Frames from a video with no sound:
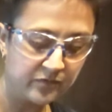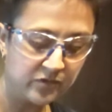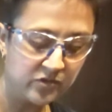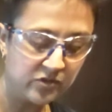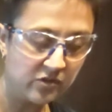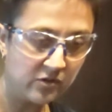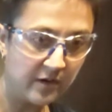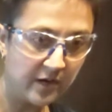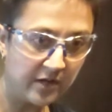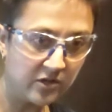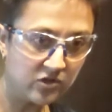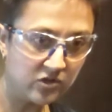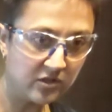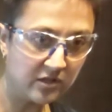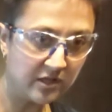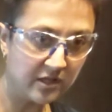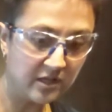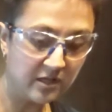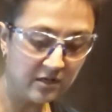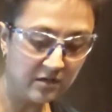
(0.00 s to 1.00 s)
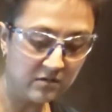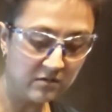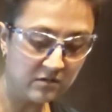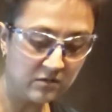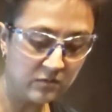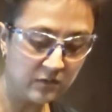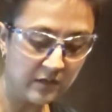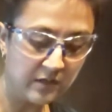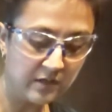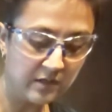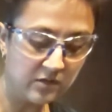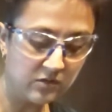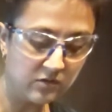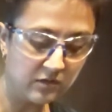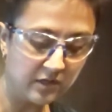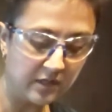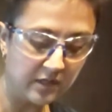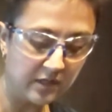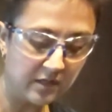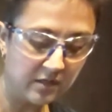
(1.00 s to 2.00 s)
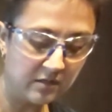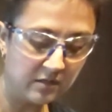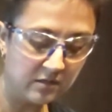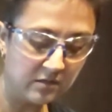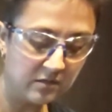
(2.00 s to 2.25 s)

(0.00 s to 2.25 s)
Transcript: So you actually, quite literally,